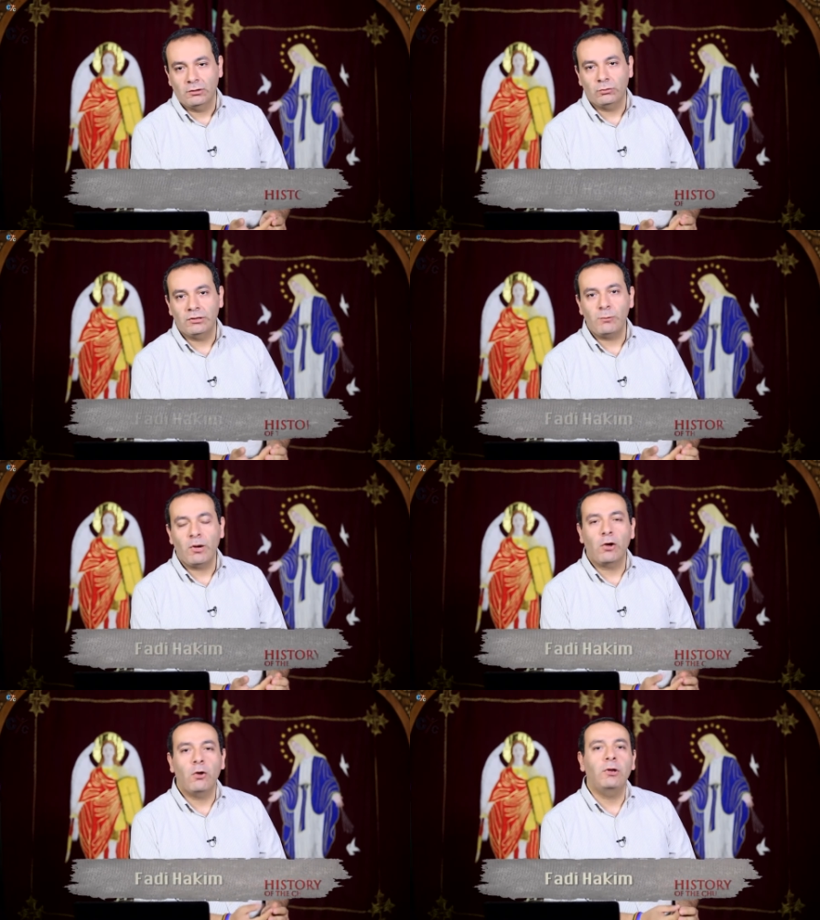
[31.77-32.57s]
Today we
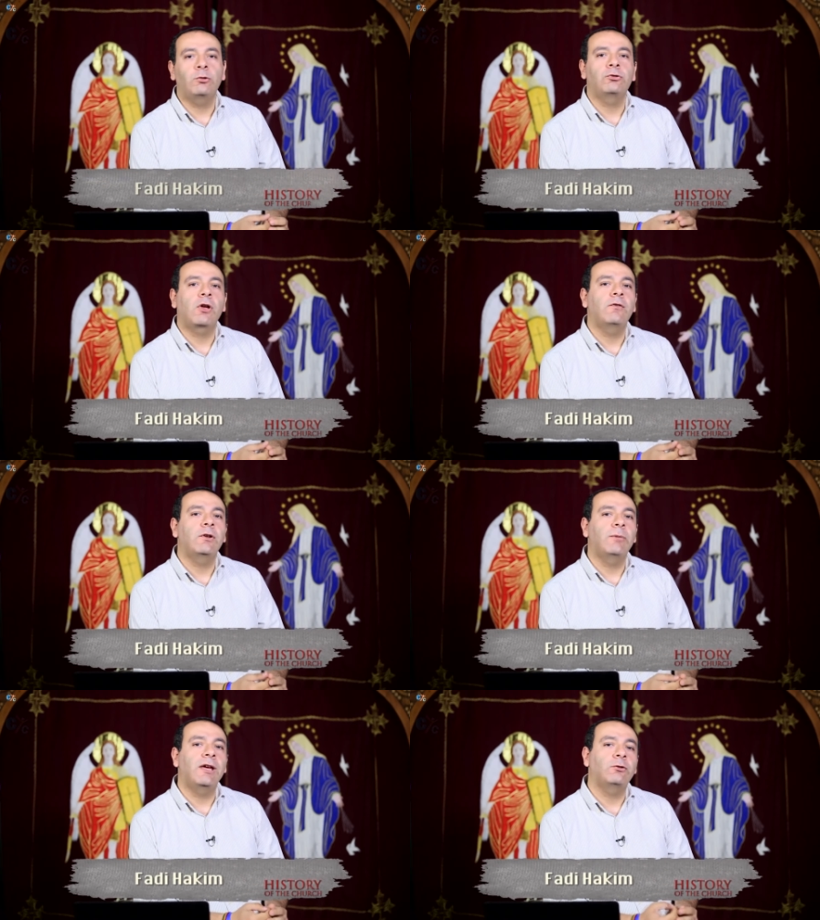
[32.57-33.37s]
are going to
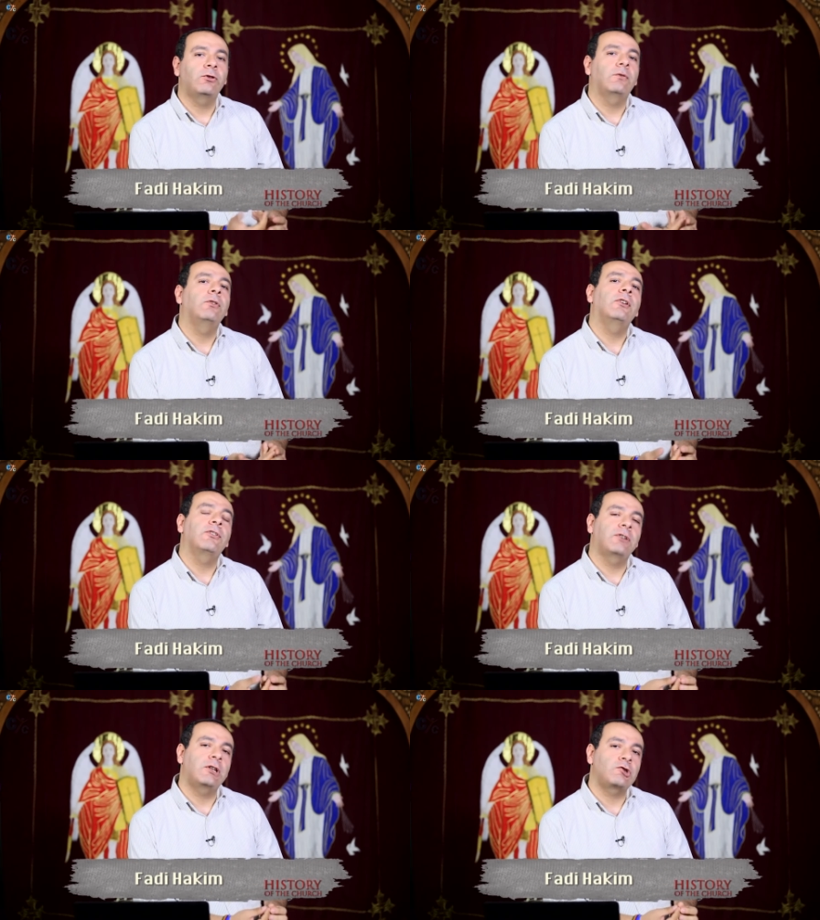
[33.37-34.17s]
travel back to the
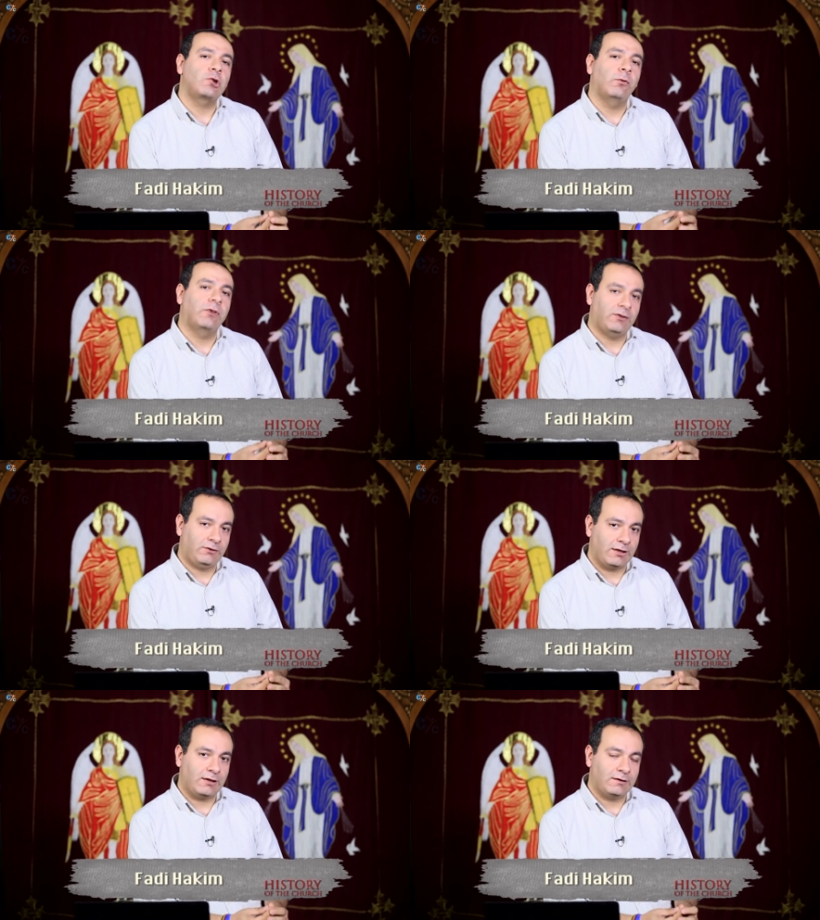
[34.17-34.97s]
first century of
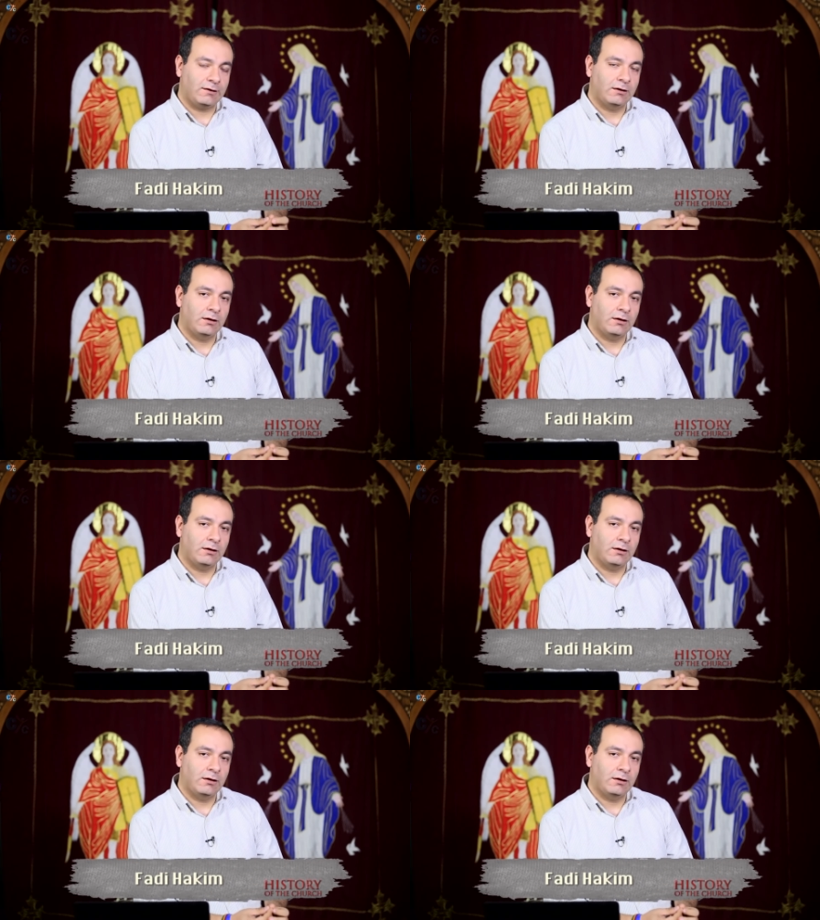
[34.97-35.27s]
Christianity.